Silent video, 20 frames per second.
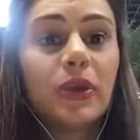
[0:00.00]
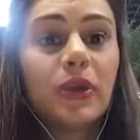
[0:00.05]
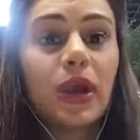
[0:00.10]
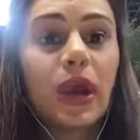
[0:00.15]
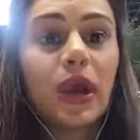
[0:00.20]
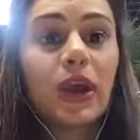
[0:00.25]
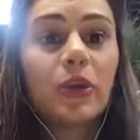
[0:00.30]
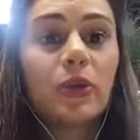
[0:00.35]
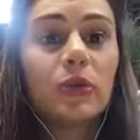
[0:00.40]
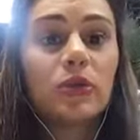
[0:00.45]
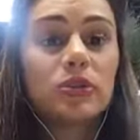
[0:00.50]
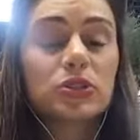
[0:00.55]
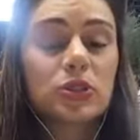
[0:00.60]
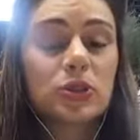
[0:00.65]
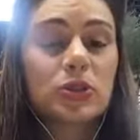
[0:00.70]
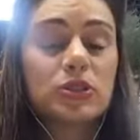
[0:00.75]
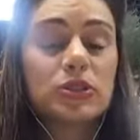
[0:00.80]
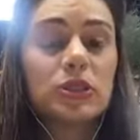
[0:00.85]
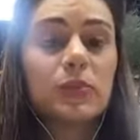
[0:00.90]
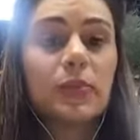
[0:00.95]
I have also
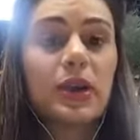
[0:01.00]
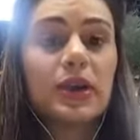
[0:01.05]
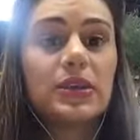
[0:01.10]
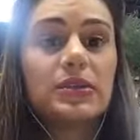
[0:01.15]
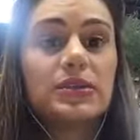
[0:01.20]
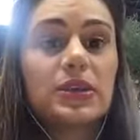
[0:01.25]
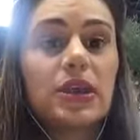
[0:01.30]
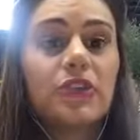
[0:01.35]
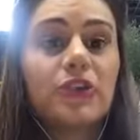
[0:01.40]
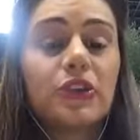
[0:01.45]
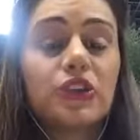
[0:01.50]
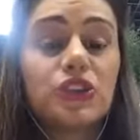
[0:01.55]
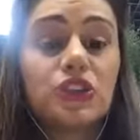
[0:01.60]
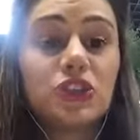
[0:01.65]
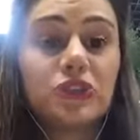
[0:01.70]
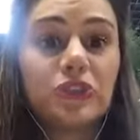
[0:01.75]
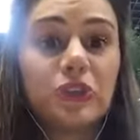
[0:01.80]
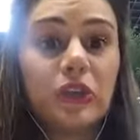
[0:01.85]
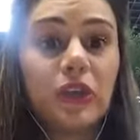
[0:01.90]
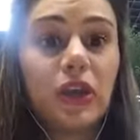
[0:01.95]
seen myself
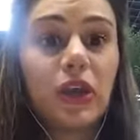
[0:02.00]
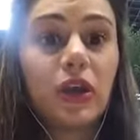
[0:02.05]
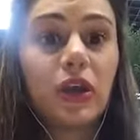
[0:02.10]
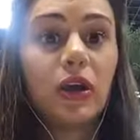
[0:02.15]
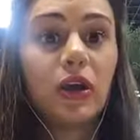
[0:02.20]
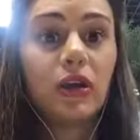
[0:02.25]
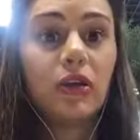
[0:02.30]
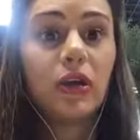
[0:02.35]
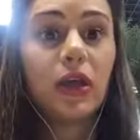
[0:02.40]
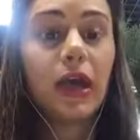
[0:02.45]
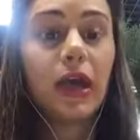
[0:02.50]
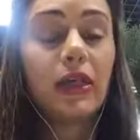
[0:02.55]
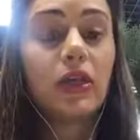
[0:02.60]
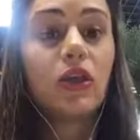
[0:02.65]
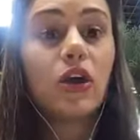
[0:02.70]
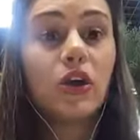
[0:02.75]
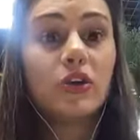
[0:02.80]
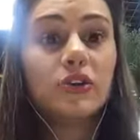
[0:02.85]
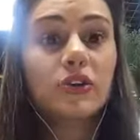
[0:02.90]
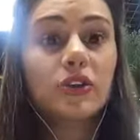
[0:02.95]
achieving a
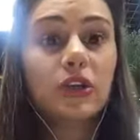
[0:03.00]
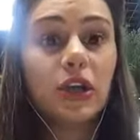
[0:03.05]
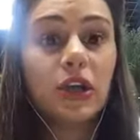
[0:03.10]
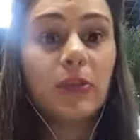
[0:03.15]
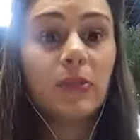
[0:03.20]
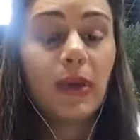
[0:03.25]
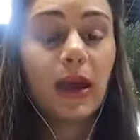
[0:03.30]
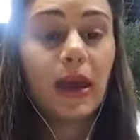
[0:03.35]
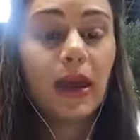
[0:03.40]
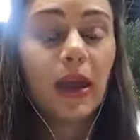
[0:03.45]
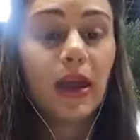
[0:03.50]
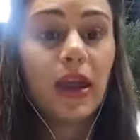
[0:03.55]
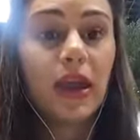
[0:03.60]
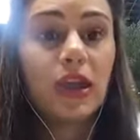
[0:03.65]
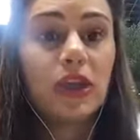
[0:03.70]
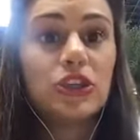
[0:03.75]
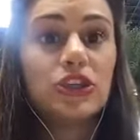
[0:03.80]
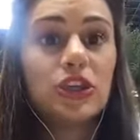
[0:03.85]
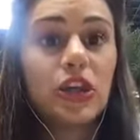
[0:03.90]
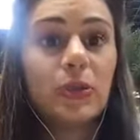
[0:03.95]
lot in my
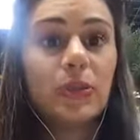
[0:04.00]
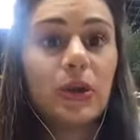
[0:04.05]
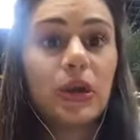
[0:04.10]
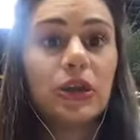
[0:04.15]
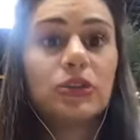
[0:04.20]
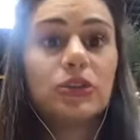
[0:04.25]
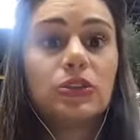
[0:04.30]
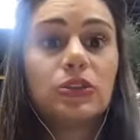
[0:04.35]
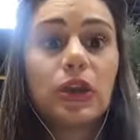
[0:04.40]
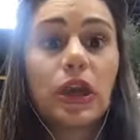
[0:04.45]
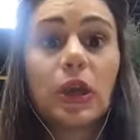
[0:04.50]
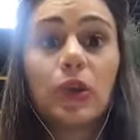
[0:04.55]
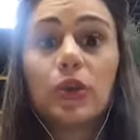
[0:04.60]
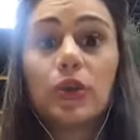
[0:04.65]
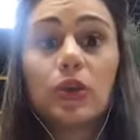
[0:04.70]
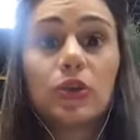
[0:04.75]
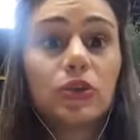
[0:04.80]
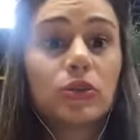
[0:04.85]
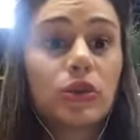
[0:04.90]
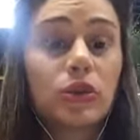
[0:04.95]
age, but I
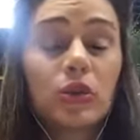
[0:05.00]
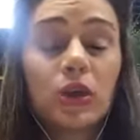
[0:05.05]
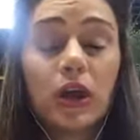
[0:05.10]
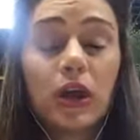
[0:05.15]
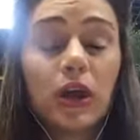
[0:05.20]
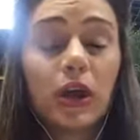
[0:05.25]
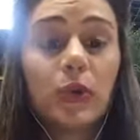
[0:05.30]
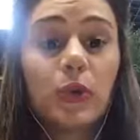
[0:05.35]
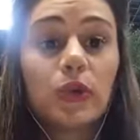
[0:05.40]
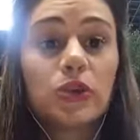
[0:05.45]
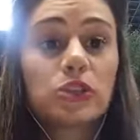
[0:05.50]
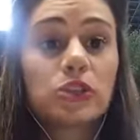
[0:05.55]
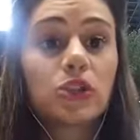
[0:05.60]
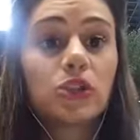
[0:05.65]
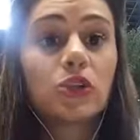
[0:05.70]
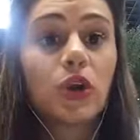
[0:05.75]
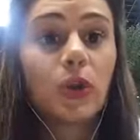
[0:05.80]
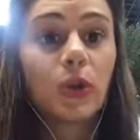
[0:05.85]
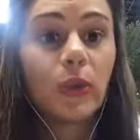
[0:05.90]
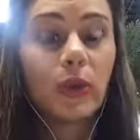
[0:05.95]
was not
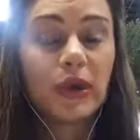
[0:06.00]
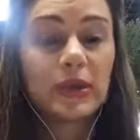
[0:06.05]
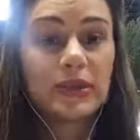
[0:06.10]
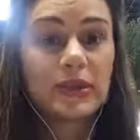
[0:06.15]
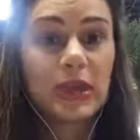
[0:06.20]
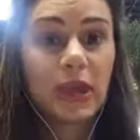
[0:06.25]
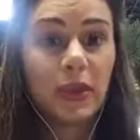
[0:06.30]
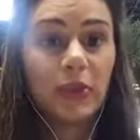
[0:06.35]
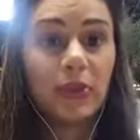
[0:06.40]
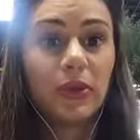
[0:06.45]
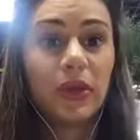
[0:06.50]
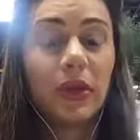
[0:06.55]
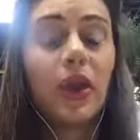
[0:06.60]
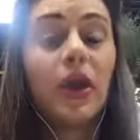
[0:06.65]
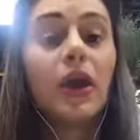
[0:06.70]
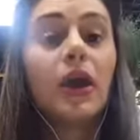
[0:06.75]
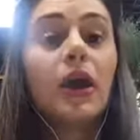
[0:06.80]
always happy.